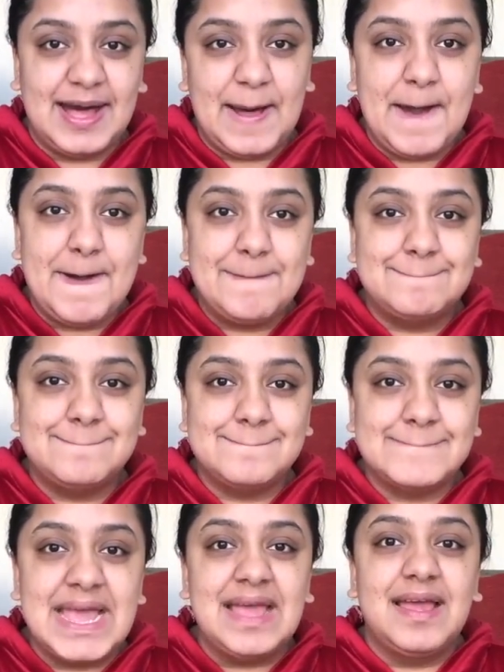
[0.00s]

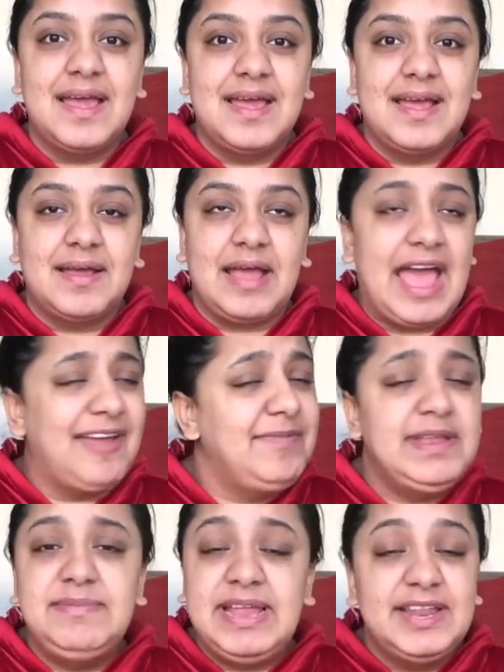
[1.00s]
I've
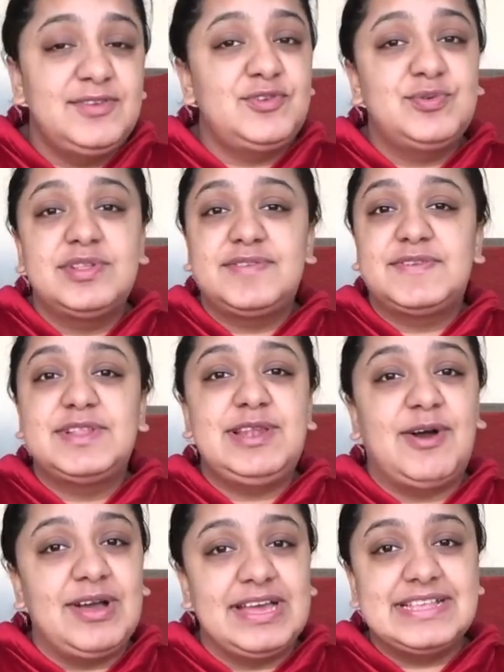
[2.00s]
been meaning to do this for the
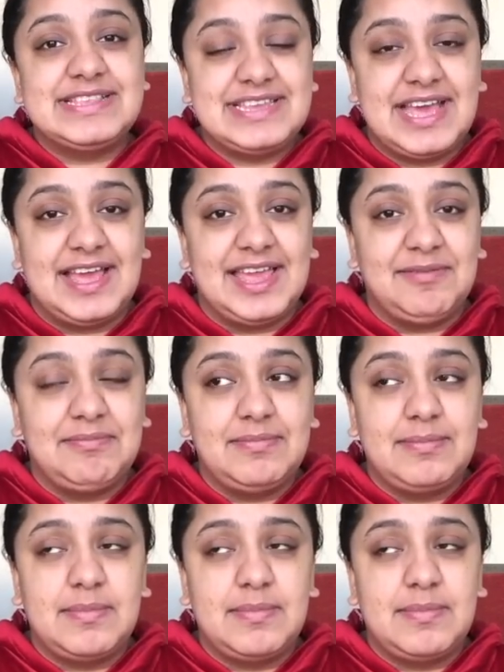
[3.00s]
longest time.